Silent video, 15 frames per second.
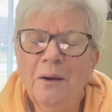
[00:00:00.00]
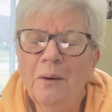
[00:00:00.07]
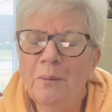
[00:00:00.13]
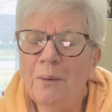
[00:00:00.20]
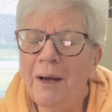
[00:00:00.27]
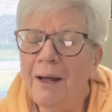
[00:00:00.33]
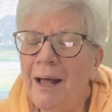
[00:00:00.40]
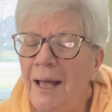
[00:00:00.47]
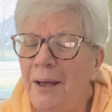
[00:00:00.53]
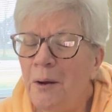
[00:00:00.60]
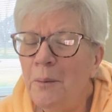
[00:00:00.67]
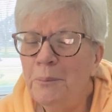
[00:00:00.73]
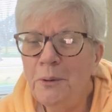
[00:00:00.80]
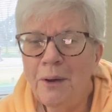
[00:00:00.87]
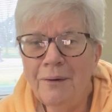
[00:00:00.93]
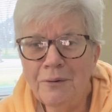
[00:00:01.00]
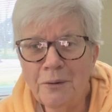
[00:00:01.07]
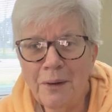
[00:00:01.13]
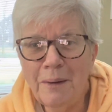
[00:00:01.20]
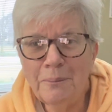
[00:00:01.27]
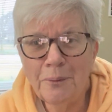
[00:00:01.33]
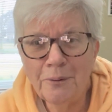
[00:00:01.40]
Well, I hope you have a
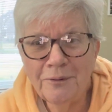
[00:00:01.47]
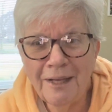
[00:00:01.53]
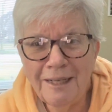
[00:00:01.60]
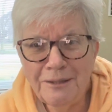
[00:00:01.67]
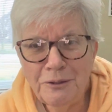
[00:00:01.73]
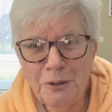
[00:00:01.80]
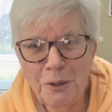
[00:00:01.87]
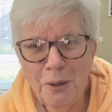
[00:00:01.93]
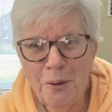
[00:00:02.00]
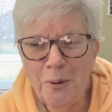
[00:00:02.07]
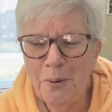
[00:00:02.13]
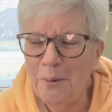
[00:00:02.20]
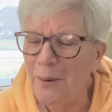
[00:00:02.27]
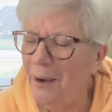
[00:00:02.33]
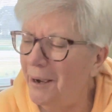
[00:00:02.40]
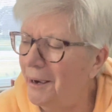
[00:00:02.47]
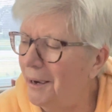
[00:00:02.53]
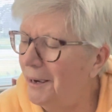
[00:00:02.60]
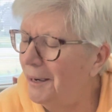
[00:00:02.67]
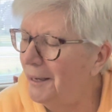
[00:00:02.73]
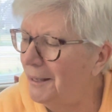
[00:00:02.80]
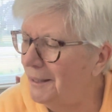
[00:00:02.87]
great birthday, too.
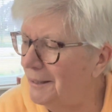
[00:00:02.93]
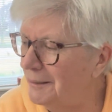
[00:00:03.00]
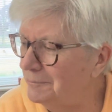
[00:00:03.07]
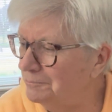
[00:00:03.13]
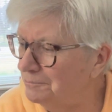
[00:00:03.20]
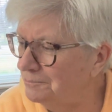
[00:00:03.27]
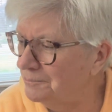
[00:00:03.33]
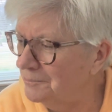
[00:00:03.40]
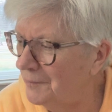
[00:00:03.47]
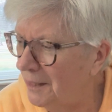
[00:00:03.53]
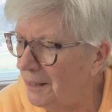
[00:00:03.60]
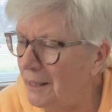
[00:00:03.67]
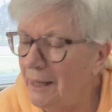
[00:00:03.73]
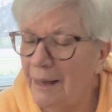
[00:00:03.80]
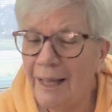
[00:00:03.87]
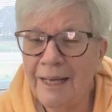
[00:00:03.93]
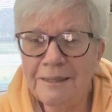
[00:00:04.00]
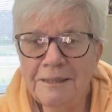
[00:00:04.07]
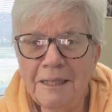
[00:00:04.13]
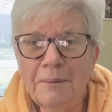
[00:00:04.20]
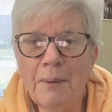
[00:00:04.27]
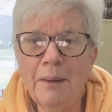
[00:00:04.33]
Like I
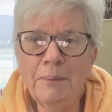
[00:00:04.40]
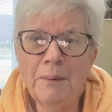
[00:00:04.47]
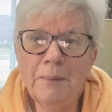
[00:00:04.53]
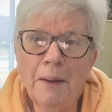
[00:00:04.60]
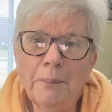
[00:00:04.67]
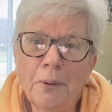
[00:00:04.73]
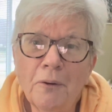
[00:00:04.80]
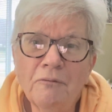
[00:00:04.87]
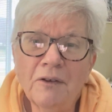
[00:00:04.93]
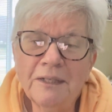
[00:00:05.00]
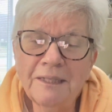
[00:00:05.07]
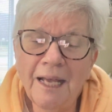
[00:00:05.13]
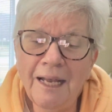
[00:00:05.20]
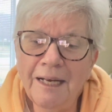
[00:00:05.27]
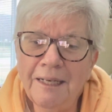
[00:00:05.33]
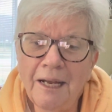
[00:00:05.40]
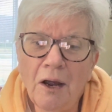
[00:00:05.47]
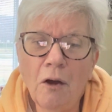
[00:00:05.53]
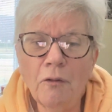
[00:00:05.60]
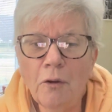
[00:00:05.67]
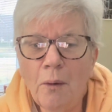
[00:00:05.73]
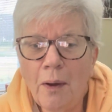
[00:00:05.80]
said, it might be my perfect day today,
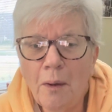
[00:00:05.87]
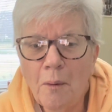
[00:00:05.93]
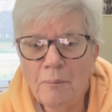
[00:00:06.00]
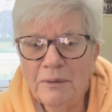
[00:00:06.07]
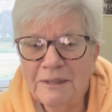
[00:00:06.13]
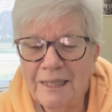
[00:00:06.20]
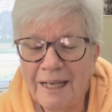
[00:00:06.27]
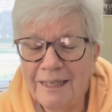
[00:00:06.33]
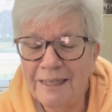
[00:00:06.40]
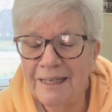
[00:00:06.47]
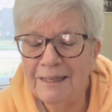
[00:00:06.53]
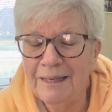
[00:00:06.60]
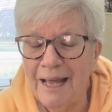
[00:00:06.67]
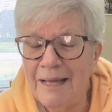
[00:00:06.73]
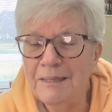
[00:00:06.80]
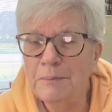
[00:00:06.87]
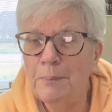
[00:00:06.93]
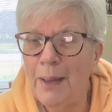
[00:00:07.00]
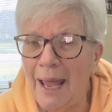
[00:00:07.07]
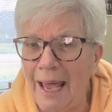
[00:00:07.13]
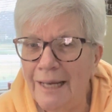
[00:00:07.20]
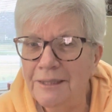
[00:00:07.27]
although I hope it's not as
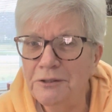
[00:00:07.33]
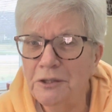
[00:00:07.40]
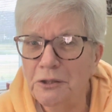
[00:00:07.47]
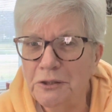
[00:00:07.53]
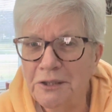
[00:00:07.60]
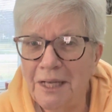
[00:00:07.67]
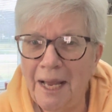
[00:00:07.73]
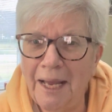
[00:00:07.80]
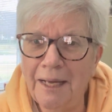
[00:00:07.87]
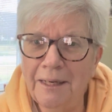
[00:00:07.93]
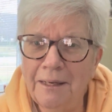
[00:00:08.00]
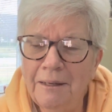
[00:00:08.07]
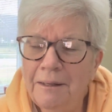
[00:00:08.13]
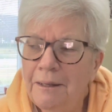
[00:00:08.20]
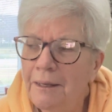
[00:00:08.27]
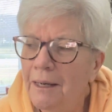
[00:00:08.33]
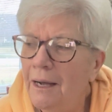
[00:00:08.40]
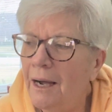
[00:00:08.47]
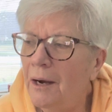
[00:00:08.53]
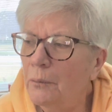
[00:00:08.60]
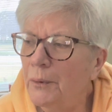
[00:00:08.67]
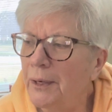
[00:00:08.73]
bad as they're saying.
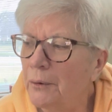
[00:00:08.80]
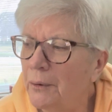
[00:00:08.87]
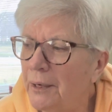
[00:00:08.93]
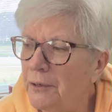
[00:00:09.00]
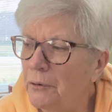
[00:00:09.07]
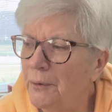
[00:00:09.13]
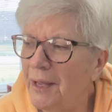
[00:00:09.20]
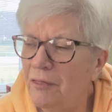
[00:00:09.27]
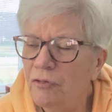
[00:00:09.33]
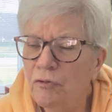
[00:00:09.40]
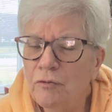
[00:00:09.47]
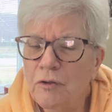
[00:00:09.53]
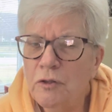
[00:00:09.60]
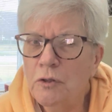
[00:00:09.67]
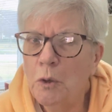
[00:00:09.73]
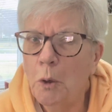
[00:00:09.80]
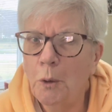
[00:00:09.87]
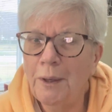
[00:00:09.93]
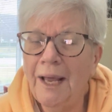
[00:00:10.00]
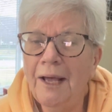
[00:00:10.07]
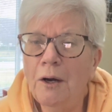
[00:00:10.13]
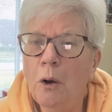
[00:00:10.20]
We are under a
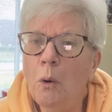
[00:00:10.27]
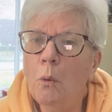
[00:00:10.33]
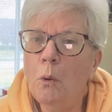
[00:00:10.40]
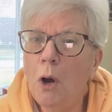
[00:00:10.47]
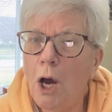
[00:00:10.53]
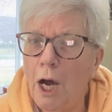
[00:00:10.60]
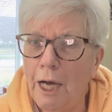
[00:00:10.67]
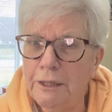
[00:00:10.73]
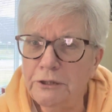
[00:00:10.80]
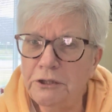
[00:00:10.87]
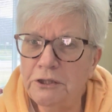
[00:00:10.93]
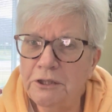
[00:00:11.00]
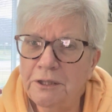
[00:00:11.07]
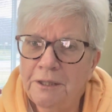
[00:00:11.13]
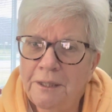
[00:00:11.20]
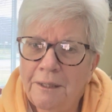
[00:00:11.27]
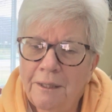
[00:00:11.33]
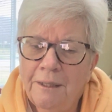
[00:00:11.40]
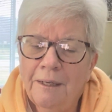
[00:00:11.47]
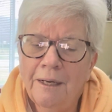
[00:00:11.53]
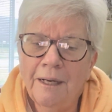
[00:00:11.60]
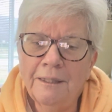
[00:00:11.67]
tornado watch
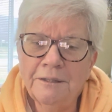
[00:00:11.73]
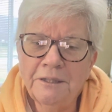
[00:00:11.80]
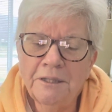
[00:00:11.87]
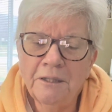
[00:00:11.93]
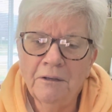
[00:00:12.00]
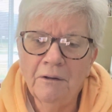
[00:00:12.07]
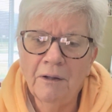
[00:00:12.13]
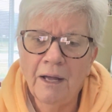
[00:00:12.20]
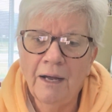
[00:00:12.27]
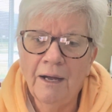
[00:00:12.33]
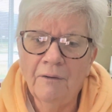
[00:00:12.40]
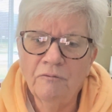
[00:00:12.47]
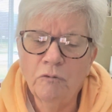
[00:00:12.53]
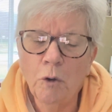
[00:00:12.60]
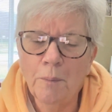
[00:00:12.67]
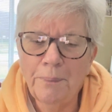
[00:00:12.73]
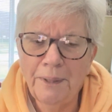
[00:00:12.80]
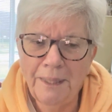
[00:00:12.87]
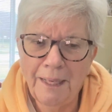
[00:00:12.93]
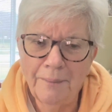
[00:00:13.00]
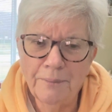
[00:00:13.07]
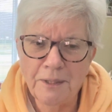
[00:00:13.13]
until 4
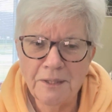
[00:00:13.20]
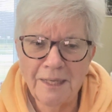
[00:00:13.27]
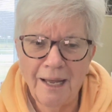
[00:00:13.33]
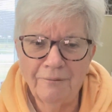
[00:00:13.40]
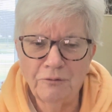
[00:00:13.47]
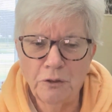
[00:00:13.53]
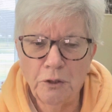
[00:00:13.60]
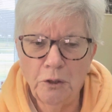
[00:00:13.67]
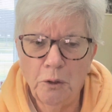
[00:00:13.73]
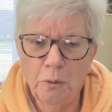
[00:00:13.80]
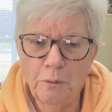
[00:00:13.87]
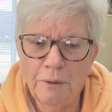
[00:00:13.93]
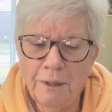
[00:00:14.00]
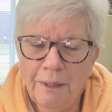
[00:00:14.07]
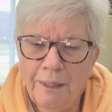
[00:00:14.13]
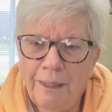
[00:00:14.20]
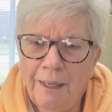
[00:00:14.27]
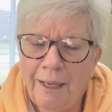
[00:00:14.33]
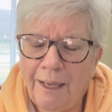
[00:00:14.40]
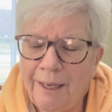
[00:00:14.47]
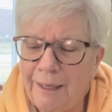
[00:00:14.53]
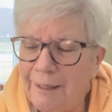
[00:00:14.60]
p.m. this afternoon,
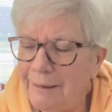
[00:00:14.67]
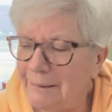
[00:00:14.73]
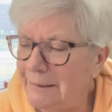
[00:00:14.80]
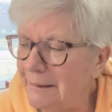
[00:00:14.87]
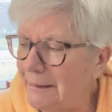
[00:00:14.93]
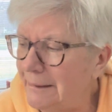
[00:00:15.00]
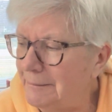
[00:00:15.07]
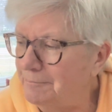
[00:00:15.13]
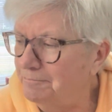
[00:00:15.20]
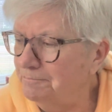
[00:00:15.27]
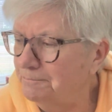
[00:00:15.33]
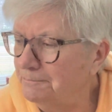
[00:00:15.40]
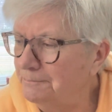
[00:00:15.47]
and